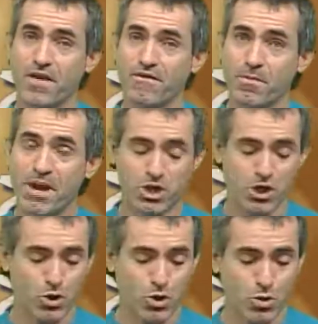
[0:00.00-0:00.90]

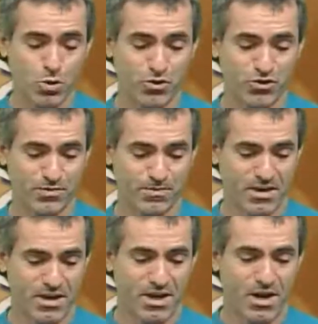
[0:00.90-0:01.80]
information news
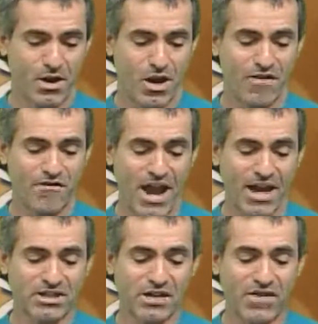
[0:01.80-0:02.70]

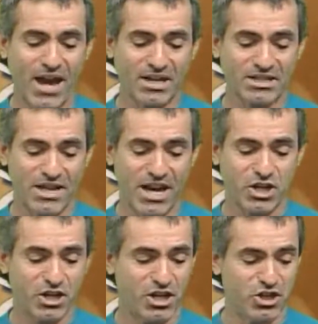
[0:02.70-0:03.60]
Advancing
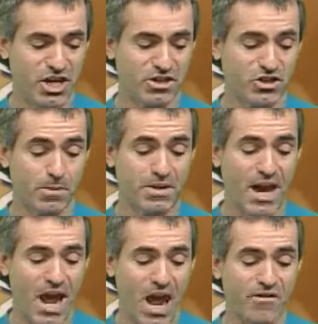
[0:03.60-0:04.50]
vaccination agendas on
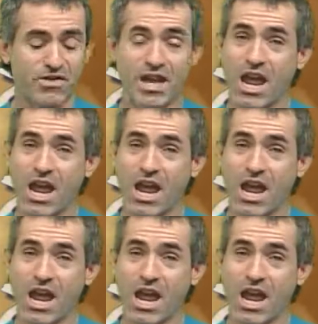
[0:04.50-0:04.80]
behalf of the